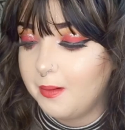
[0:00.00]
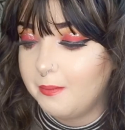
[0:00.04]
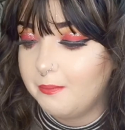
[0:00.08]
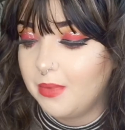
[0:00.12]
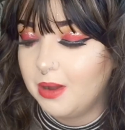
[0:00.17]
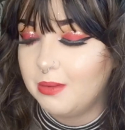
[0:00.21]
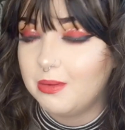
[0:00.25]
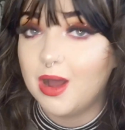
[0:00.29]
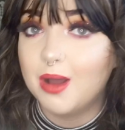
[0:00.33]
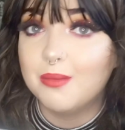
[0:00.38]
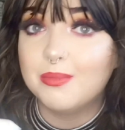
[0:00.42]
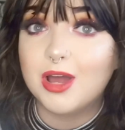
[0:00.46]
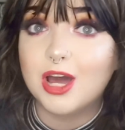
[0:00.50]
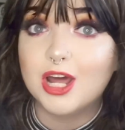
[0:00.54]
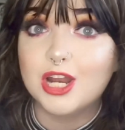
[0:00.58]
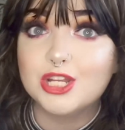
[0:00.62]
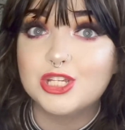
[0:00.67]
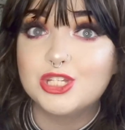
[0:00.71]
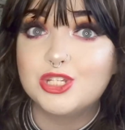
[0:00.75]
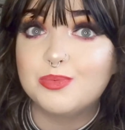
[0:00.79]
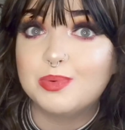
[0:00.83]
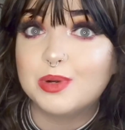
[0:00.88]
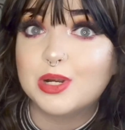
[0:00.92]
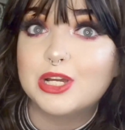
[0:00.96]
my mom got a
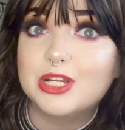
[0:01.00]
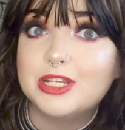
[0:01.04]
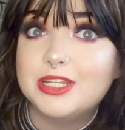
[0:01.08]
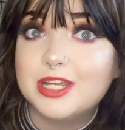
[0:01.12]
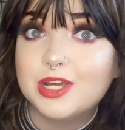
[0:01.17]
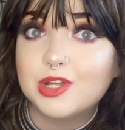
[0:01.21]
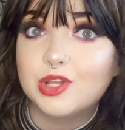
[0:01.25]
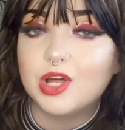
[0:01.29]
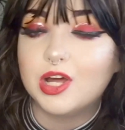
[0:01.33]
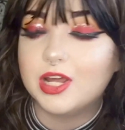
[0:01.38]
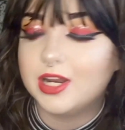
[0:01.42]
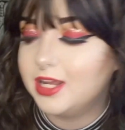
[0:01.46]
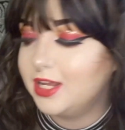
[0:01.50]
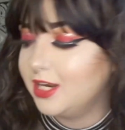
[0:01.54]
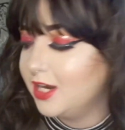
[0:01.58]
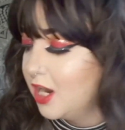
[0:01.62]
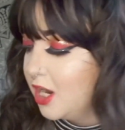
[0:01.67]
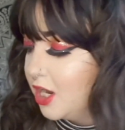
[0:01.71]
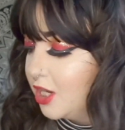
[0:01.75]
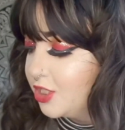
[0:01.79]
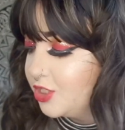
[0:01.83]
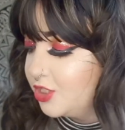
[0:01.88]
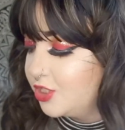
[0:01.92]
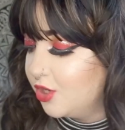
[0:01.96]
super good deal on it.
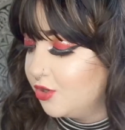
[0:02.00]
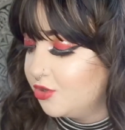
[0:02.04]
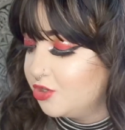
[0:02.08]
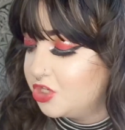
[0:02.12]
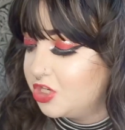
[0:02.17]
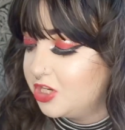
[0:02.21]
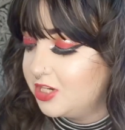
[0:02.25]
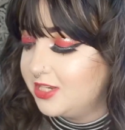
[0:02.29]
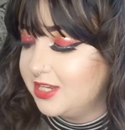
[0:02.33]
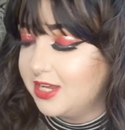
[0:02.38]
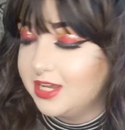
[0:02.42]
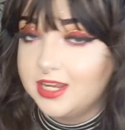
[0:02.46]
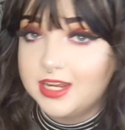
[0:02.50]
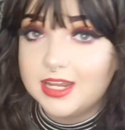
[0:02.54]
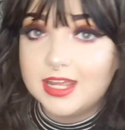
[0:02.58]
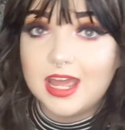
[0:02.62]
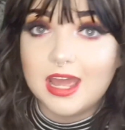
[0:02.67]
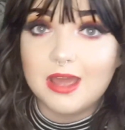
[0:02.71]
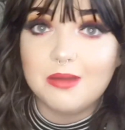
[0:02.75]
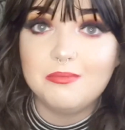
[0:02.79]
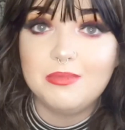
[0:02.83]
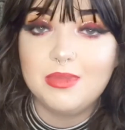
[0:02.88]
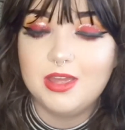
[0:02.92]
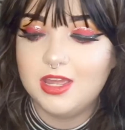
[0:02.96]
So she did
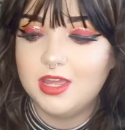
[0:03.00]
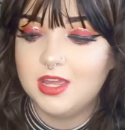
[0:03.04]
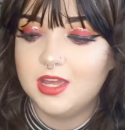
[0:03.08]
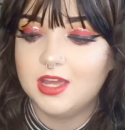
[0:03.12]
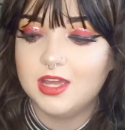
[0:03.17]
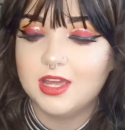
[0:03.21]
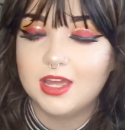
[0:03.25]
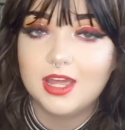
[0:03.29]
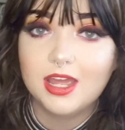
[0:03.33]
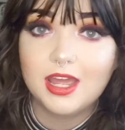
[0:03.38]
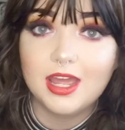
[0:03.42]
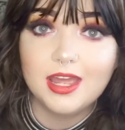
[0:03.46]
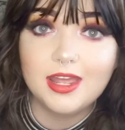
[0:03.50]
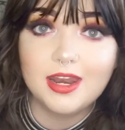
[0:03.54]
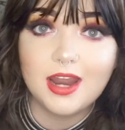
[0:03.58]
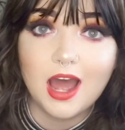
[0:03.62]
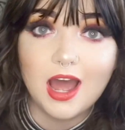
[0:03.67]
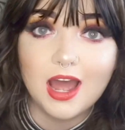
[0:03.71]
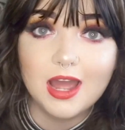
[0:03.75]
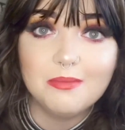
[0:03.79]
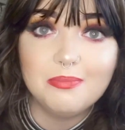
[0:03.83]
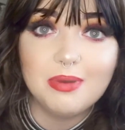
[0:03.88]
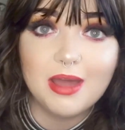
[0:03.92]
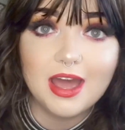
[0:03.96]
get me an
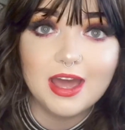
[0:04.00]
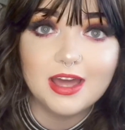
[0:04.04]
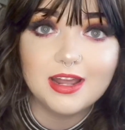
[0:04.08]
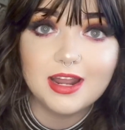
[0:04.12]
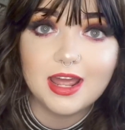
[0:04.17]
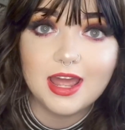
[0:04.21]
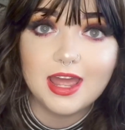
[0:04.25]
iPad